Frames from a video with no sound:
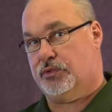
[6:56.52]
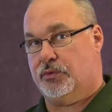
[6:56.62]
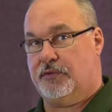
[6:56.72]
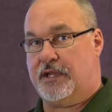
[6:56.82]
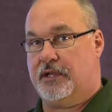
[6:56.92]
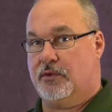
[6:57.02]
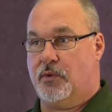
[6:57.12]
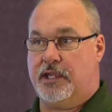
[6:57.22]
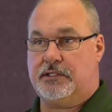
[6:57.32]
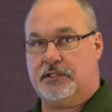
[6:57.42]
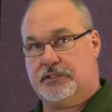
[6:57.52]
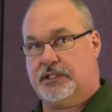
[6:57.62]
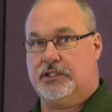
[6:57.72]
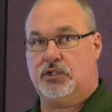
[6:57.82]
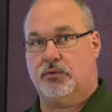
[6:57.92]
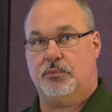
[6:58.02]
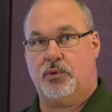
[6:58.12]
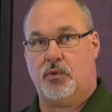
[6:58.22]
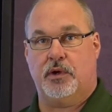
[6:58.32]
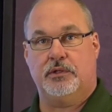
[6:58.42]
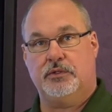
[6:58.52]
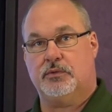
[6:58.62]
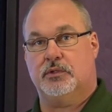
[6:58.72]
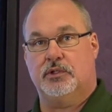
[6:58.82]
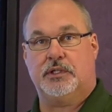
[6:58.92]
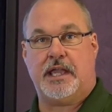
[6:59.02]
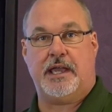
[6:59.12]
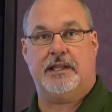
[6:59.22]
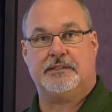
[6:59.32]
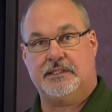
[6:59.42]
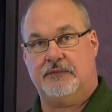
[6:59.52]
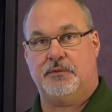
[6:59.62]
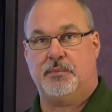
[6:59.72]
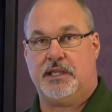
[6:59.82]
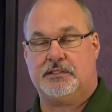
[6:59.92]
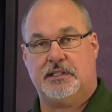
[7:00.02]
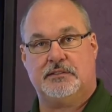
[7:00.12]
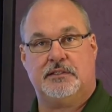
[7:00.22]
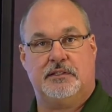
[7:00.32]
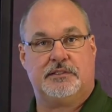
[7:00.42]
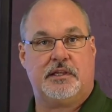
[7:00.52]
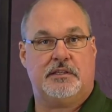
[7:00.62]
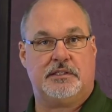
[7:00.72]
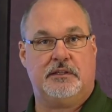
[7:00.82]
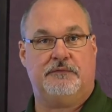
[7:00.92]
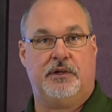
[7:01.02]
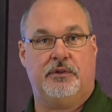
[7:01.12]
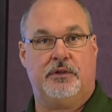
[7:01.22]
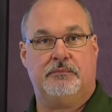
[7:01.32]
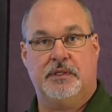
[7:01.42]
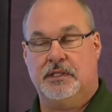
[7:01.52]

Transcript: do an evaluation, send you a report. You can look at it, see if it makes sense to discuss any further,